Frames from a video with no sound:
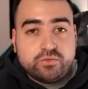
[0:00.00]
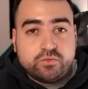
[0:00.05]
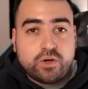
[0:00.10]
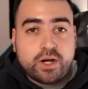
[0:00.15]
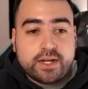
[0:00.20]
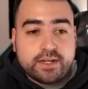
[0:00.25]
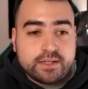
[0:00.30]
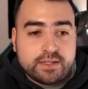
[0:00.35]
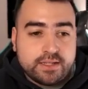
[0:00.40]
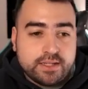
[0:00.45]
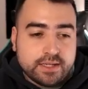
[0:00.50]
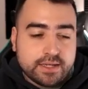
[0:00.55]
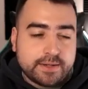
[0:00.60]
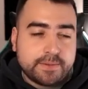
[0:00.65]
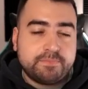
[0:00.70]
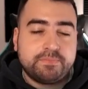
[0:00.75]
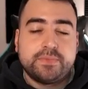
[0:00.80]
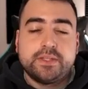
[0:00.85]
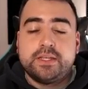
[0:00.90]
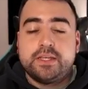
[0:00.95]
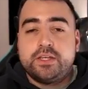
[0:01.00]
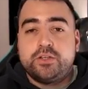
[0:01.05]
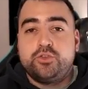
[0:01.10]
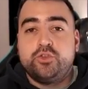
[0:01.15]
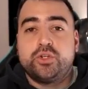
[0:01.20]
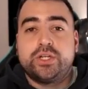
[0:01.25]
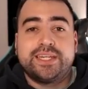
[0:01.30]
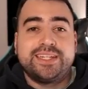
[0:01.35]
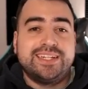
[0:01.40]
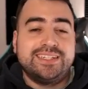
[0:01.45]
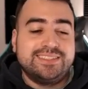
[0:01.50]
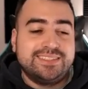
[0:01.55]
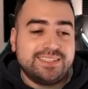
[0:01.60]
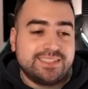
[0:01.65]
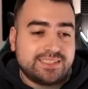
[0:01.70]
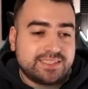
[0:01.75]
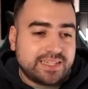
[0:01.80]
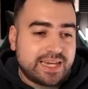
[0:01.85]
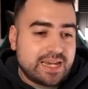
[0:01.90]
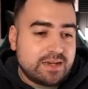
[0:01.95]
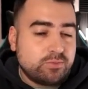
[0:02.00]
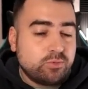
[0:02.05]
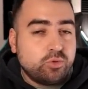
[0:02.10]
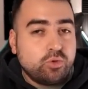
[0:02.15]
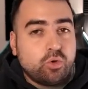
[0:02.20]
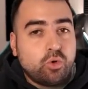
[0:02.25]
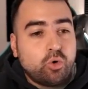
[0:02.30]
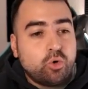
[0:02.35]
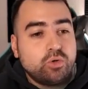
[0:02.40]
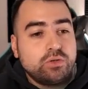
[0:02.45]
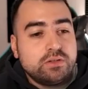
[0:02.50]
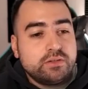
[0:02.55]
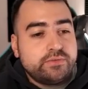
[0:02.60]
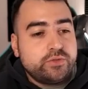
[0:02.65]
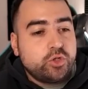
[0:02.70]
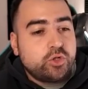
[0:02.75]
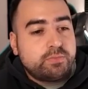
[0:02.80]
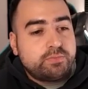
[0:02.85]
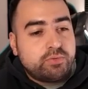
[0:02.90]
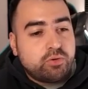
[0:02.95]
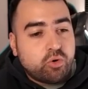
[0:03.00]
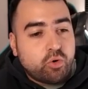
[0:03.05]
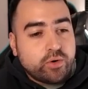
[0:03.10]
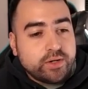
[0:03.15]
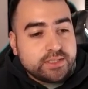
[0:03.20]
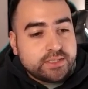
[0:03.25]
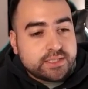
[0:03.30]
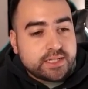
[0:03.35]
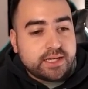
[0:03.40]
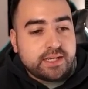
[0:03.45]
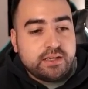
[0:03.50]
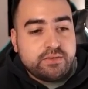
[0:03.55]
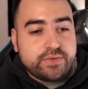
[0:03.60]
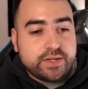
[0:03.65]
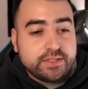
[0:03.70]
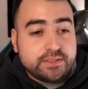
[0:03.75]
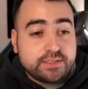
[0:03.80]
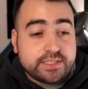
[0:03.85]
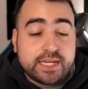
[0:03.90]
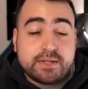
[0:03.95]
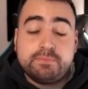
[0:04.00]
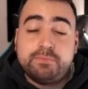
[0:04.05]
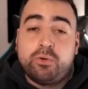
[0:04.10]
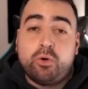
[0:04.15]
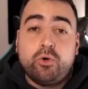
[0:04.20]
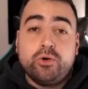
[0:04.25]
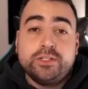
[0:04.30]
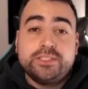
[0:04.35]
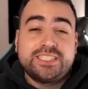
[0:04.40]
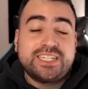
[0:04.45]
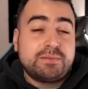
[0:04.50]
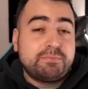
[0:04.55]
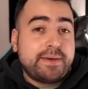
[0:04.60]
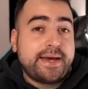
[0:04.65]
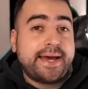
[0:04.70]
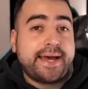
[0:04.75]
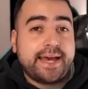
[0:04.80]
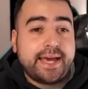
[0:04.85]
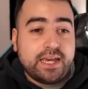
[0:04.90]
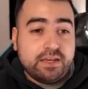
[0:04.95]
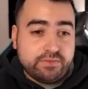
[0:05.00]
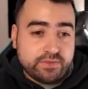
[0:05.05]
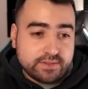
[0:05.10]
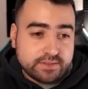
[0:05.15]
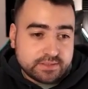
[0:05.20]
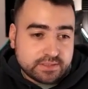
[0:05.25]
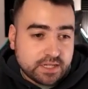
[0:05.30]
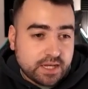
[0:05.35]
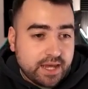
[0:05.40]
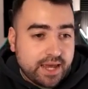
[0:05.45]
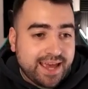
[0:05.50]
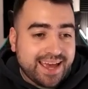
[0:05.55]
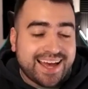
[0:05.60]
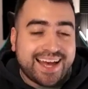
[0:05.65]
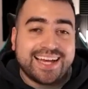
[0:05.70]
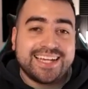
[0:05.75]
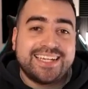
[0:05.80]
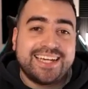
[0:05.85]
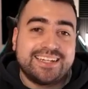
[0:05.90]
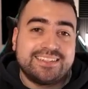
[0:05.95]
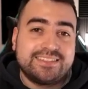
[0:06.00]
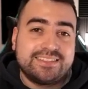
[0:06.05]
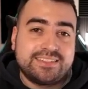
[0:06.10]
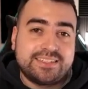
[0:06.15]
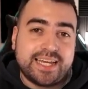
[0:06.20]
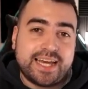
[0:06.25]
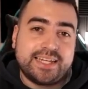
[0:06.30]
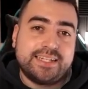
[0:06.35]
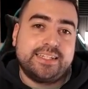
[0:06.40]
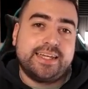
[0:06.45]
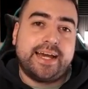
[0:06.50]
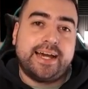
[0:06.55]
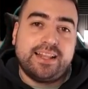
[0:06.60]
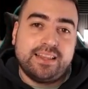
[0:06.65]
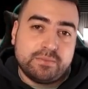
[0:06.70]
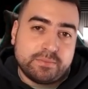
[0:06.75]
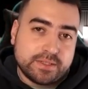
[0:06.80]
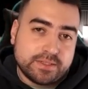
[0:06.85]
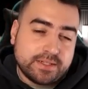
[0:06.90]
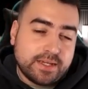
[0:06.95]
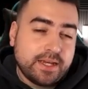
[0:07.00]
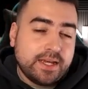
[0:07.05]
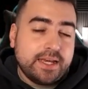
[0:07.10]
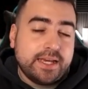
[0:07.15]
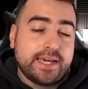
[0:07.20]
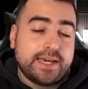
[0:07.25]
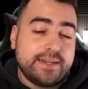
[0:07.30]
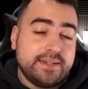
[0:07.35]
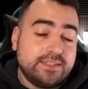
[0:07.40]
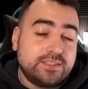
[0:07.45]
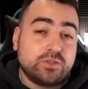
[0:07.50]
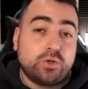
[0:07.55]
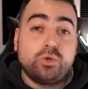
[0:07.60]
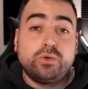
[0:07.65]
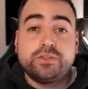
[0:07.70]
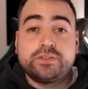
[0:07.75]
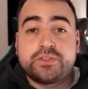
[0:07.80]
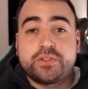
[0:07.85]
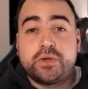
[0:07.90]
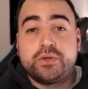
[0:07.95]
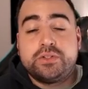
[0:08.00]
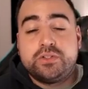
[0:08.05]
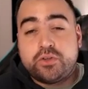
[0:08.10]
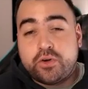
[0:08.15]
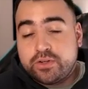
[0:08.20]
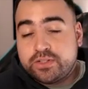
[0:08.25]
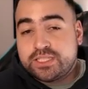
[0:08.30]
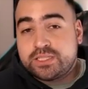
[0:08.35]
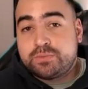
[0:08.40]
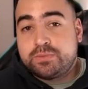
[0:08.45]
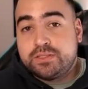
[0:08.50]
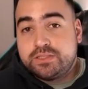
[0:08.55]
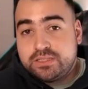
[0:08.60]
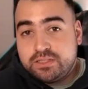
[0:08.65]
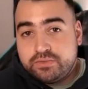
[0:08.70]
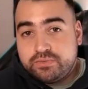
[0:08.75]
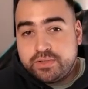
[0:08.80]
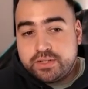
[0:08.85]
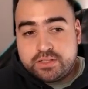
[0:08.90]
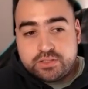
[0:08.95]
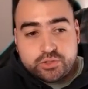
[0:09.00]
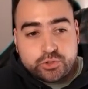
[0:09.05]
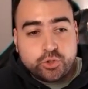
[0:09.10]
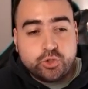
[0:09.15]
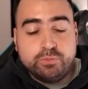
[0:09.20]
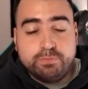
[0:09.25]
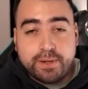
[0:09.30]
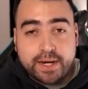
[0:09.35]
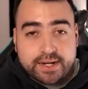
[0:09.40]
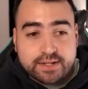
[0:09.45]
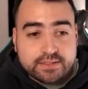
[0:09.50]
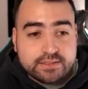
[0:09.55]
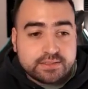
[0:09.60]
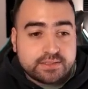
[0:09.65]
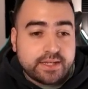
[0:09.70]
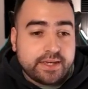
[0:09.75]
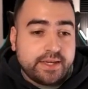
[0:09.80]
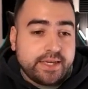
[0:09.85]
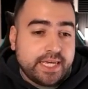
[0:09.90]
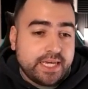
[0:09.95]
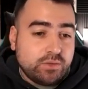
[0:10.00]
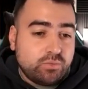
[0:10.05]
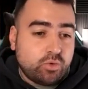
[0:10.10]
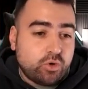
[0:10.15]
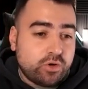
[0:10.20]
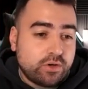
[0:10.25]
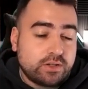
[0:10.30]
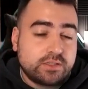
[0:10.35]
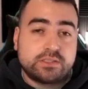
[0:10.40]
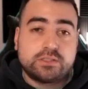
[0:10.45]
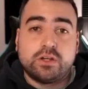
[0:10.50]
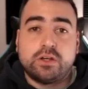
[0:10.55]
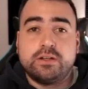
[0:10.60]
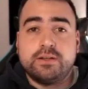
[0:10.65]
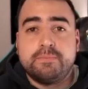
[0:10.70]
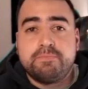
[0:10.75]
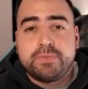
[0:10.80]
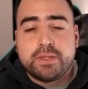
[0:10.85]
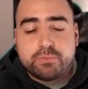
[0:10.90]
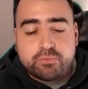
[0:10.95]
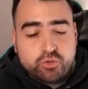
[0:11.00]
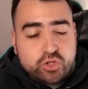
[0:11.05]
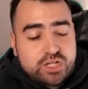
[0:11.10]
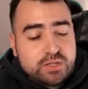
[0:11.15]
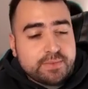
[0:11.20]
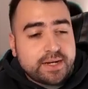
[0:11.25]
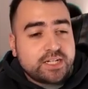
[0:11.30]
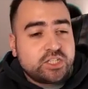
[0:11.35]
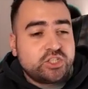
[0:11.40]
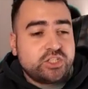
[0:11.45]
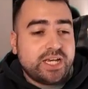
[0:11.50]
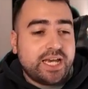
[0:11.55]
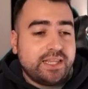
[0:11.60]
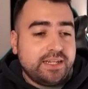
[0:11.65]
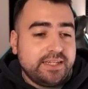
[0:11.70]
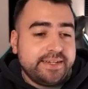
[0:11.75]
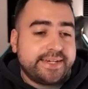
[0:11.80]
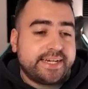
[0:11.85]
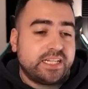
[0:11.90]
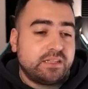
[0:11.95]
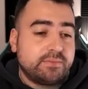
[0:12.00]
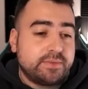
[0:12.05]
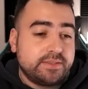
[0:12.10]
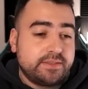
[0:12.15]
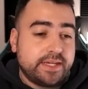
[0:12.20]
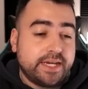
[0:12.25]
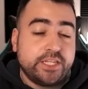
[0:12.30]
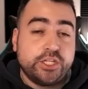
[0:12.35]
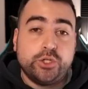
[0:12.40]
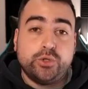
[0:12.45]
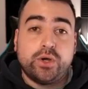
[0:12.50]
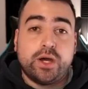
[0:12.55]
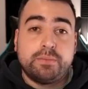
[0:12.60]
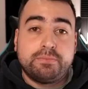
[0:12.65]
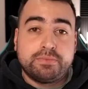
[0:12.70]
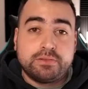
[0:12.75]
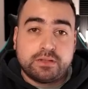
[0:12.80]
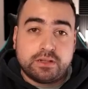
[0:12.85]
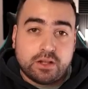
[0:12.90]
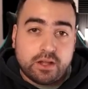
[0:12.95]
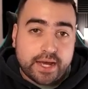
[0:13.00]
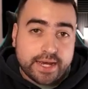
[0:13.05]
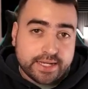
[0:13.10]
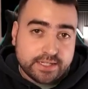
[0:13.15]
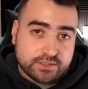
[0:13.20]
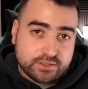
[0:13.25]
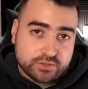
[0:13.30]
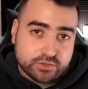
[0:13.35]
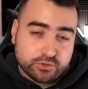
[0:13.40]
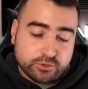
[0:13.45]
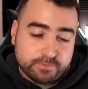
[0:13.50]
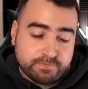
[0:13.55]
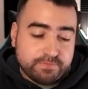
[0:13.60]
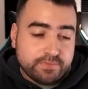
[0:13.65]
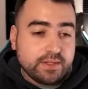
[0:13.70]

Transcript: right here, you can disable all of your pointer events and pointer behaviors against an element. It is also not specific to two buttons, it works on pretty much any element that you apply it to.